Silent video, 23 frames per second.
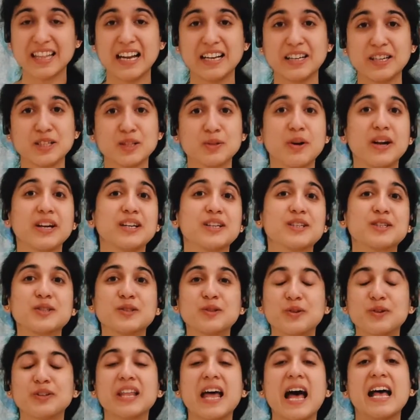That is what
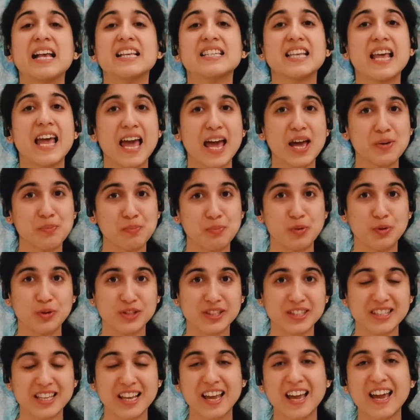is known as hair
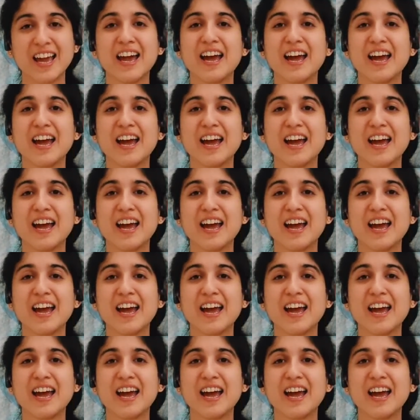pose.